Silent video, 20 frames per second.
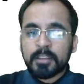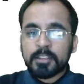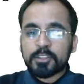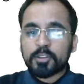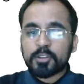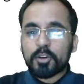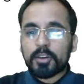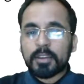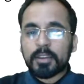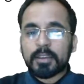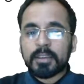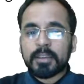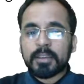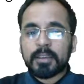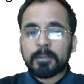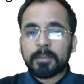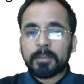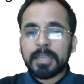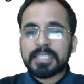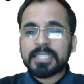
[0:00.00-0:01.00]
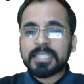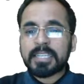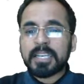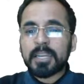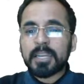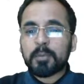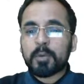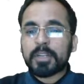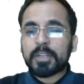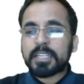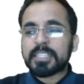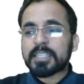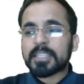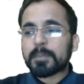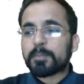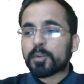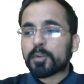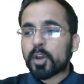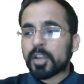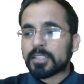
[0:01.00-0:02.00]
So basically, what is a
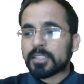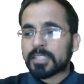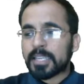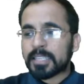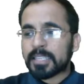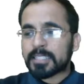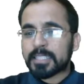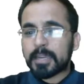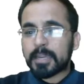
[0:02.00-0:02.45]
process?